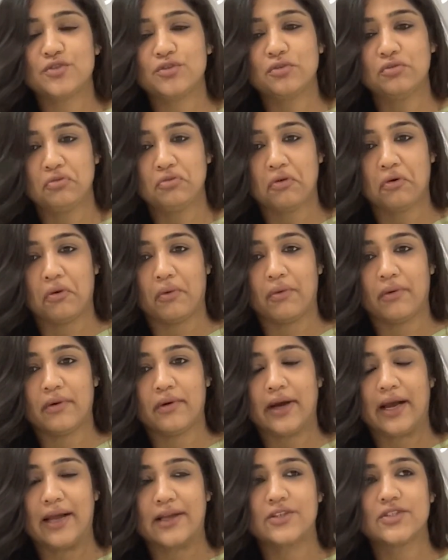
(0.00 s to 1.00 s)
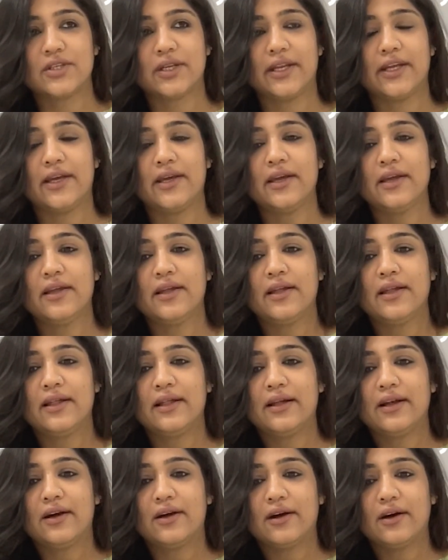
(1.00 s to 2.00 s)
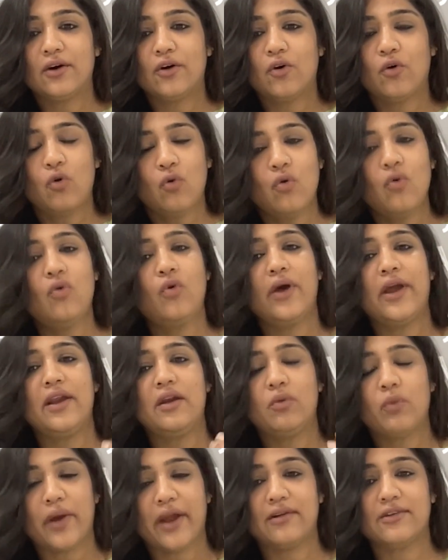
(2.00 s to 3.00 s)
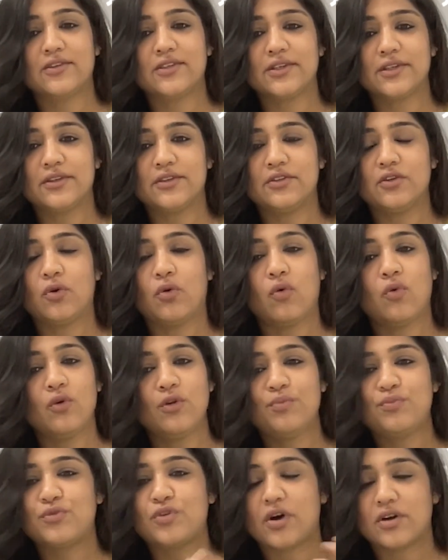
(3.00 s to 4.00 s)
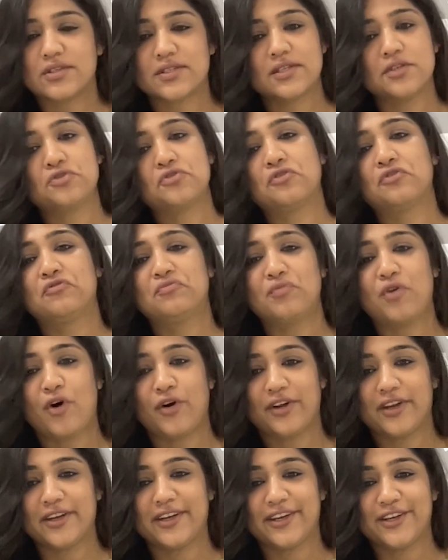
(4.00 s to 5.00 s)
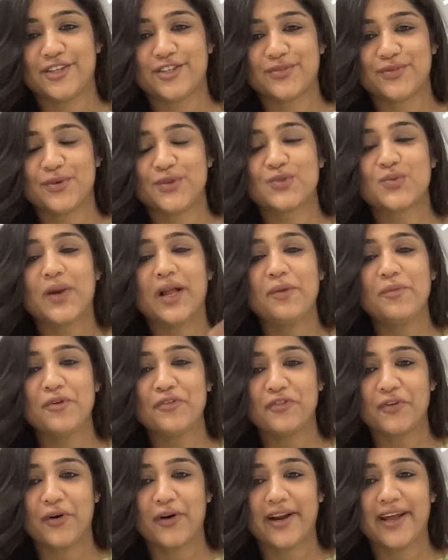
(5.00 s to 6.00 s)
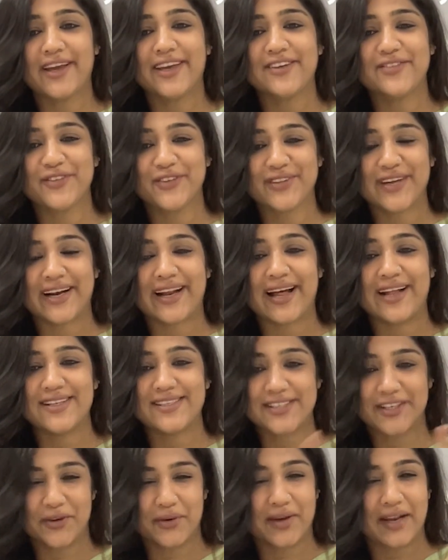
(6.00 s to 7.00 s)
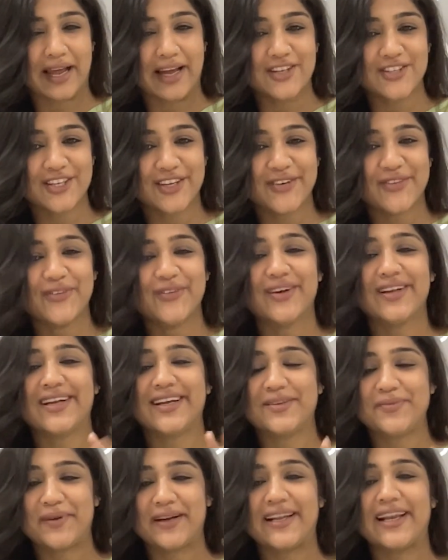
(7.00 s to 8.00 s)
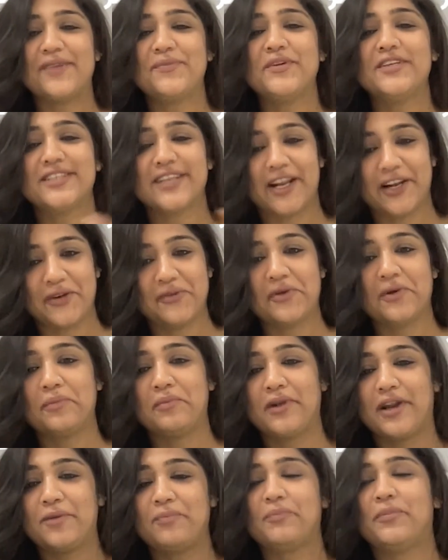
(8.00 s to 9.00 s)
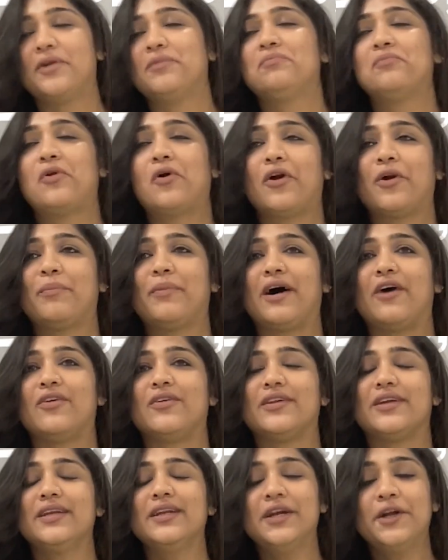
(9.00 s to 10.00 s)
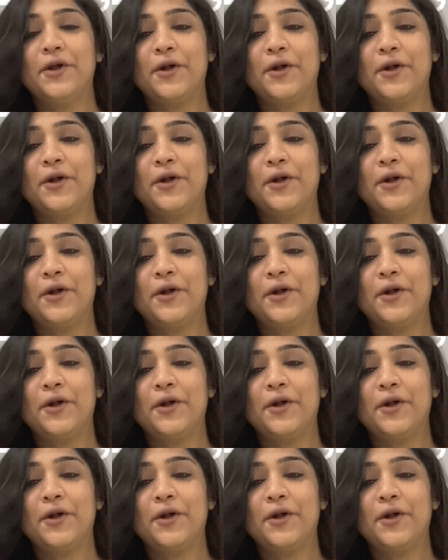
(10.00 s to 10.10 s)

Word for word: to know, actually, who invented the whole process of modern interviews. Well, before I give you that answer, you can actually Google it, but let me tell you a little bit more about it.